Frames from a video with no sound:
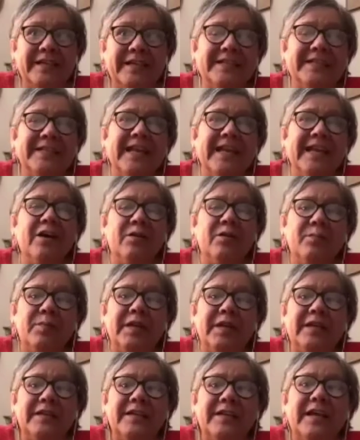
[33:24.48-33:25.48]
is now.
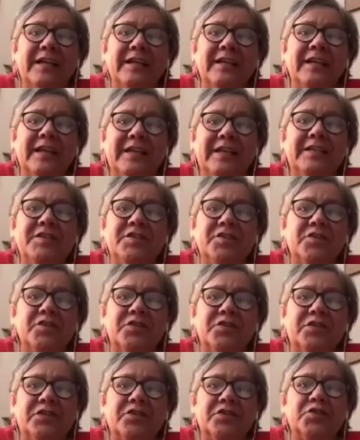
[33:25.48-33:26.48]
But I liked
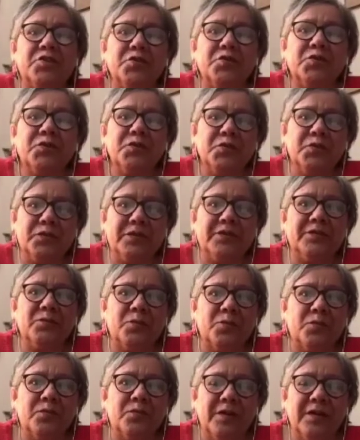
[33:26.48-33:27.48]
your true
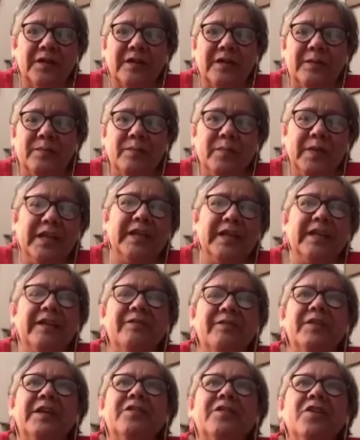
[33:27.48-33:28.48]
meaning
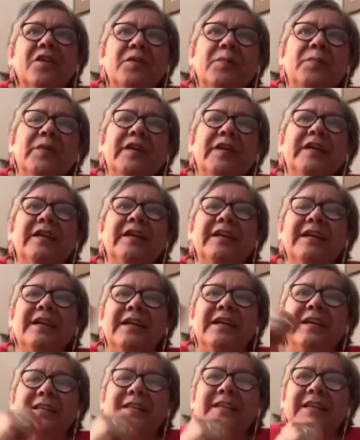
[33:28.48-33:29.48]
of economy
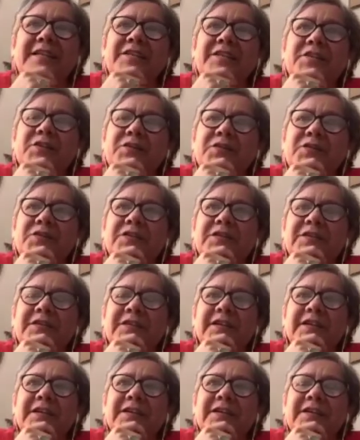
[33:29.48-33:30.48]
that you
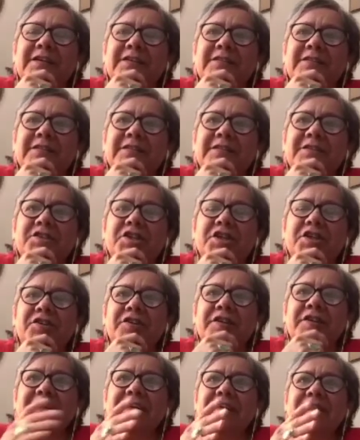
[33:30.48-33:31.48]

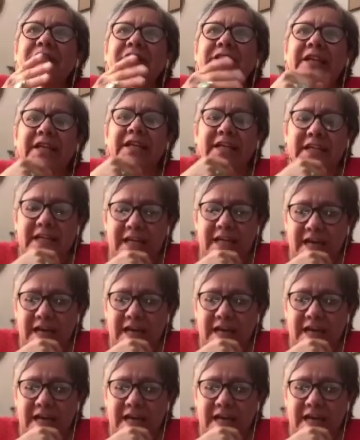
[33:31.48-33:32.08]
shared the other day.